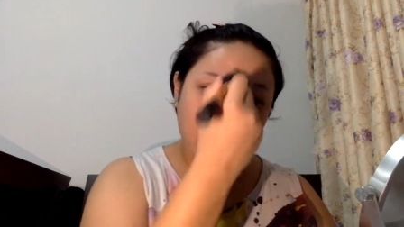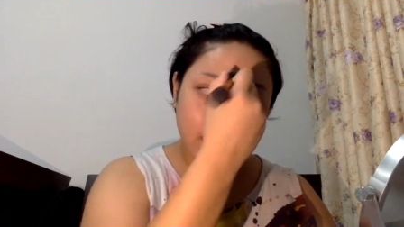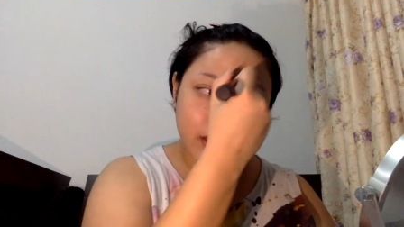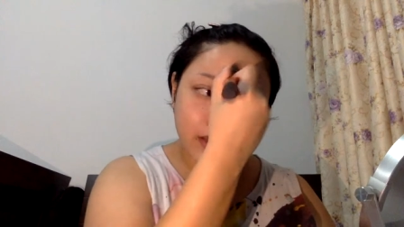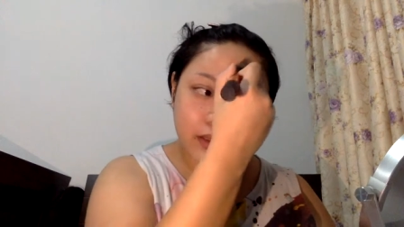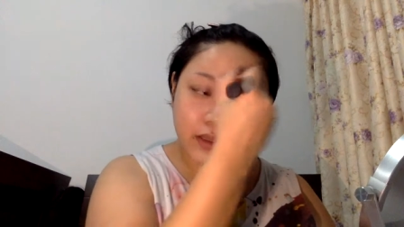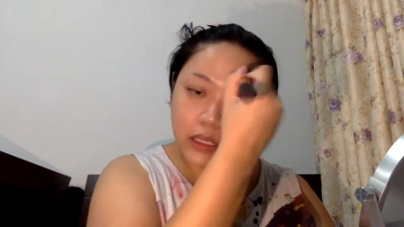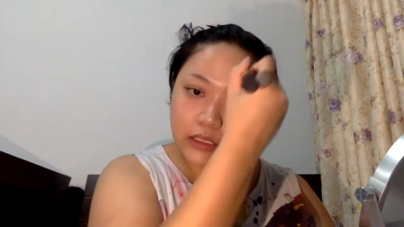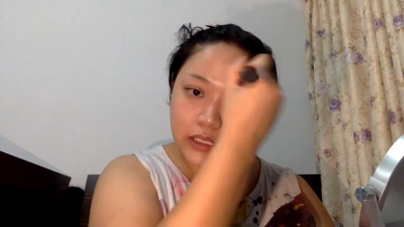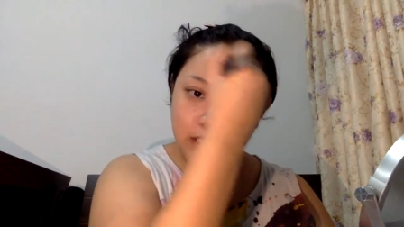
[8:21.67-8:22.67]
Okay, so
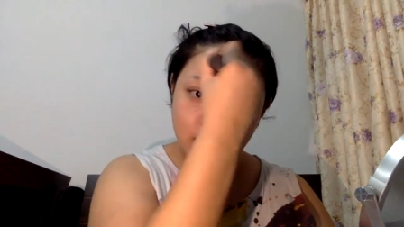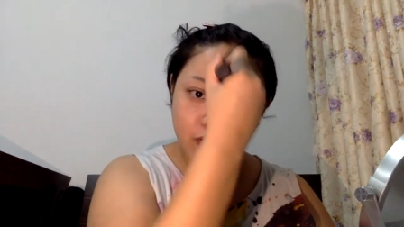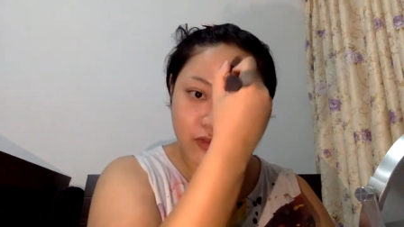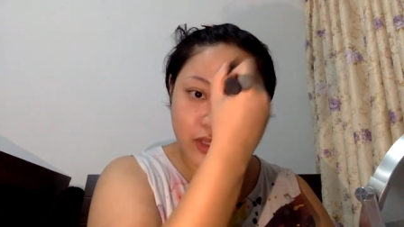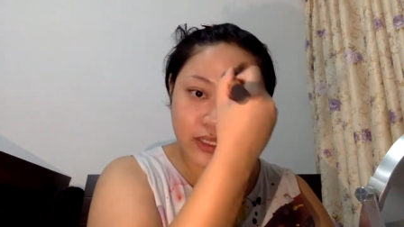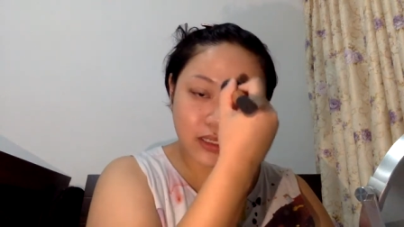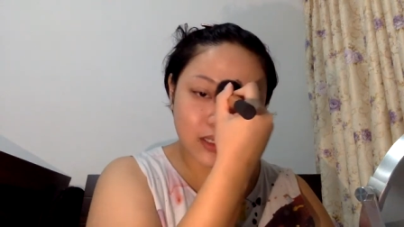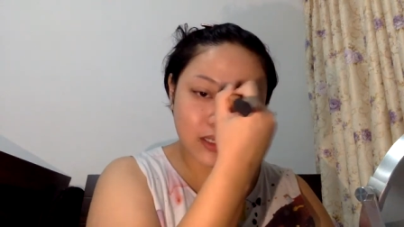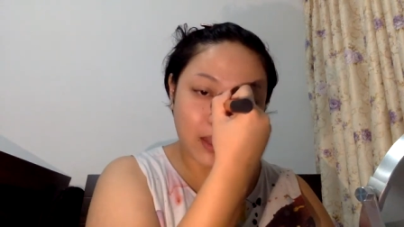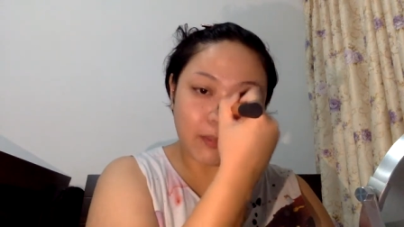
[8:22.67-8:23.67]
I'll just
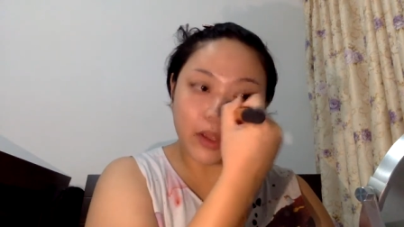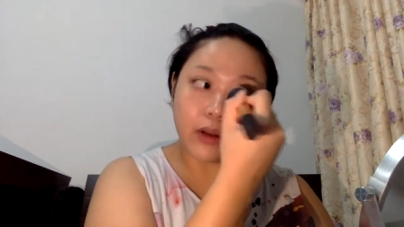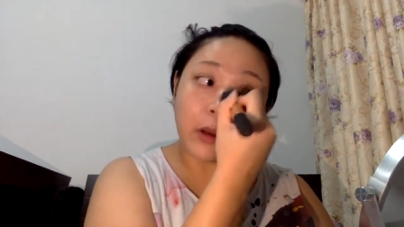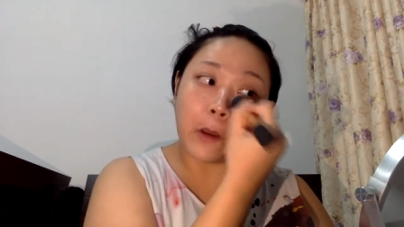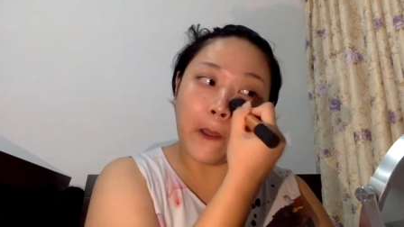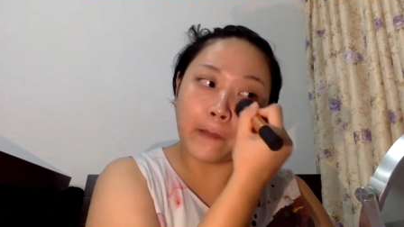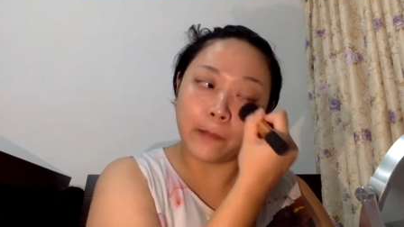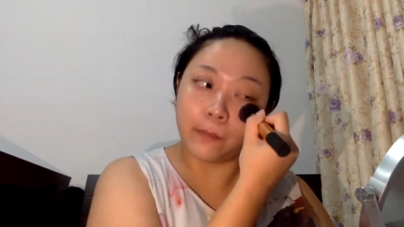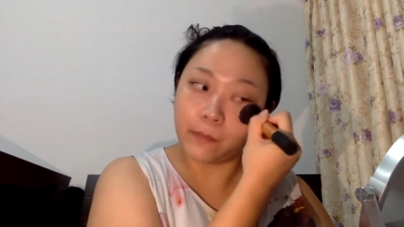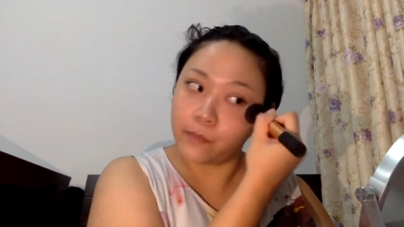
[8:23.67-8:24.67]
first step it
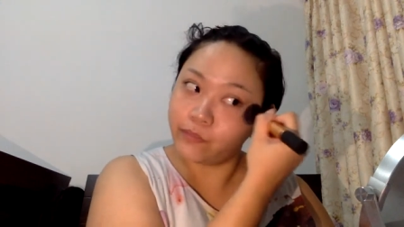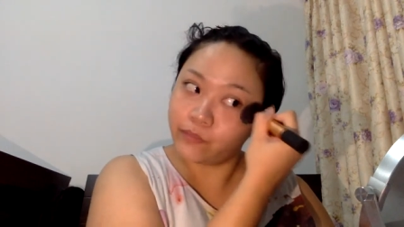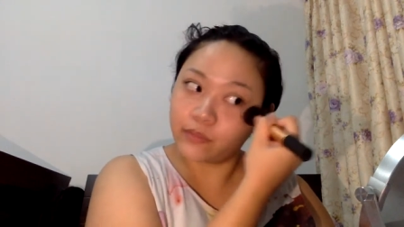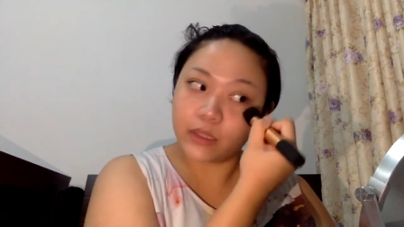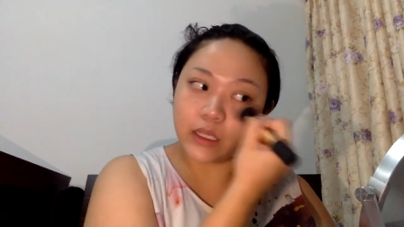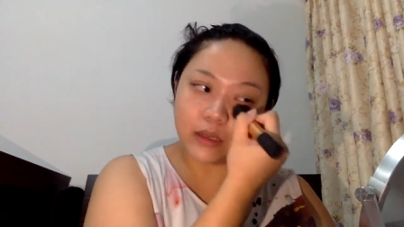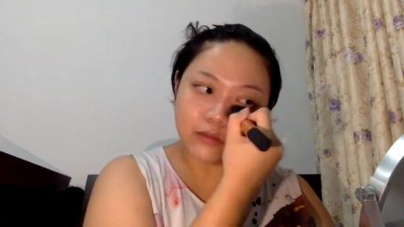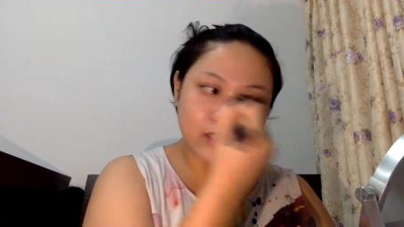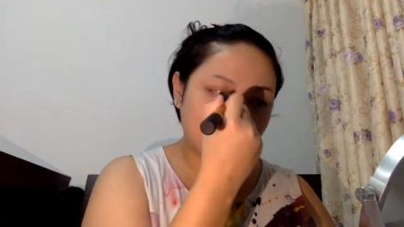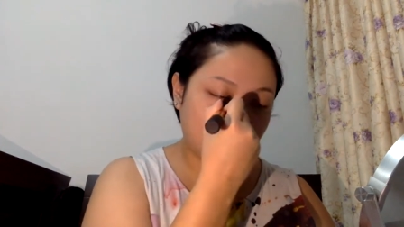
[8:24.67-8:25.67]
on, kind of
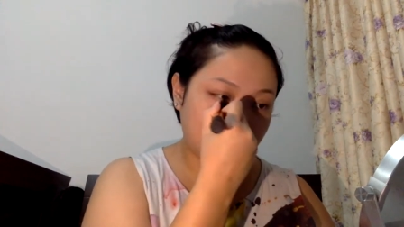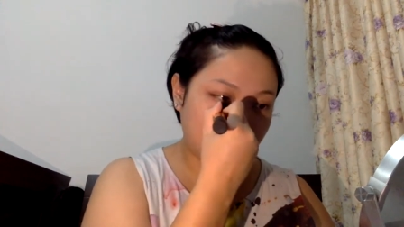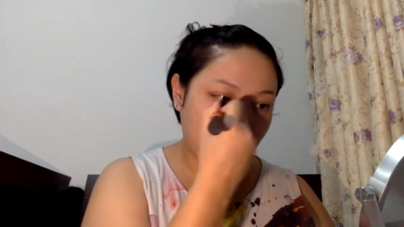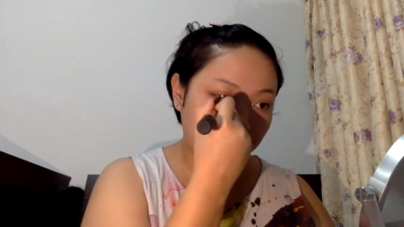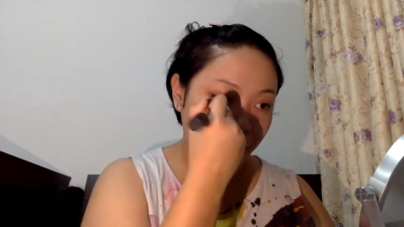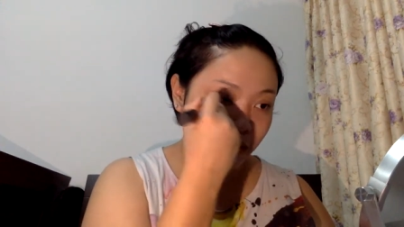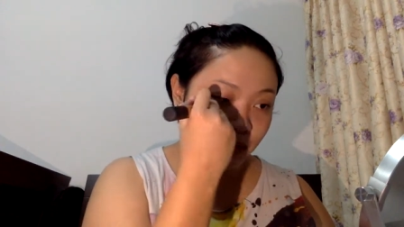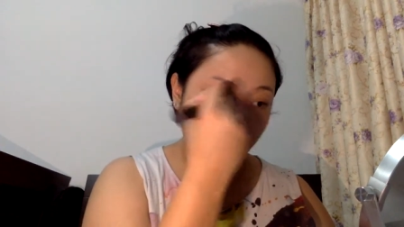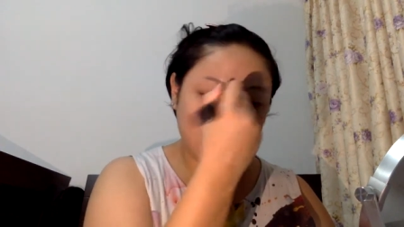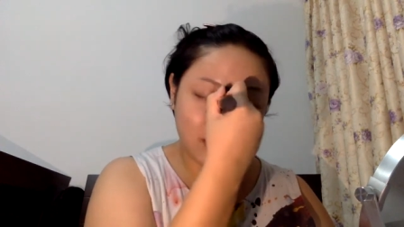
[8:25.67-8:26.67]
just like tap it
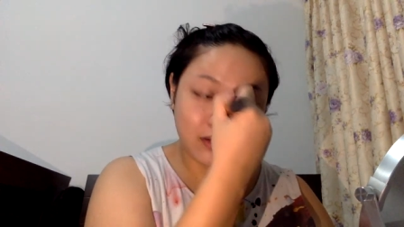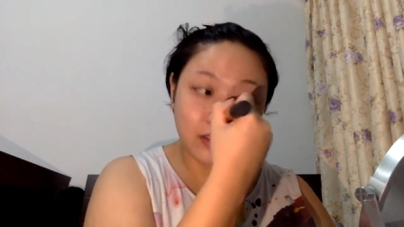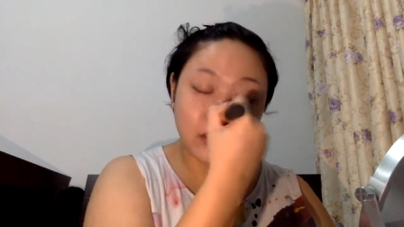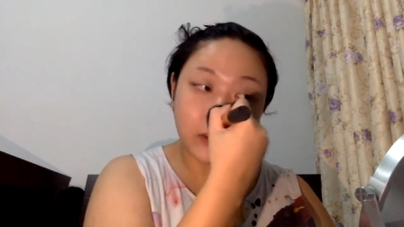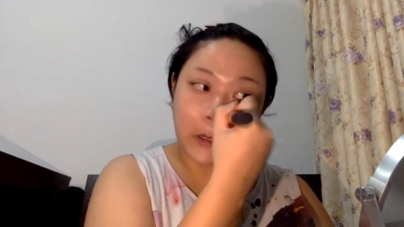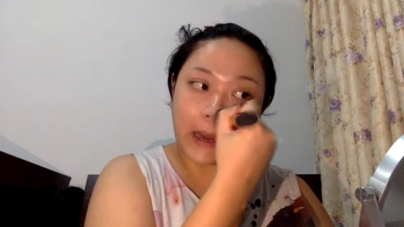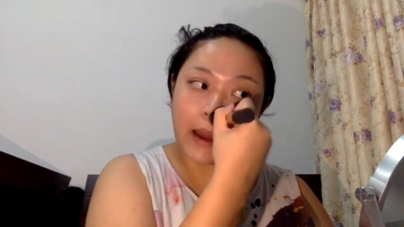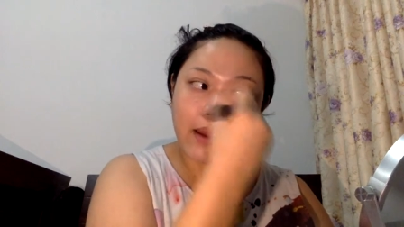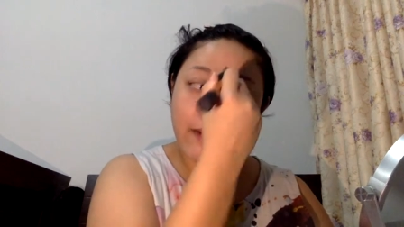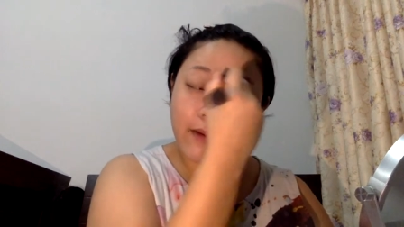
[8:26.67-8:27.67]
on to the
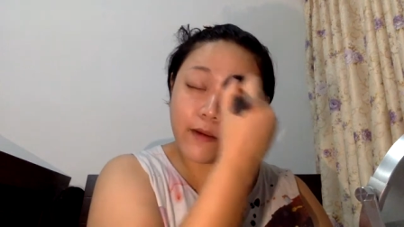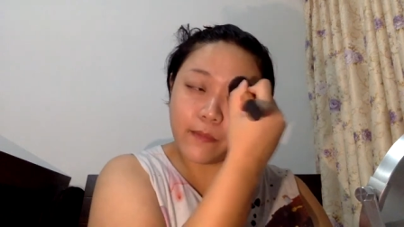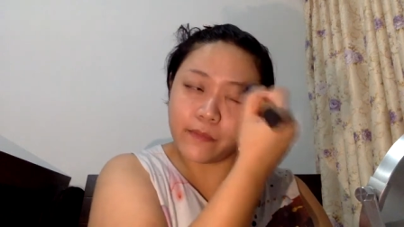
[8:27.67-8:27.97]
area.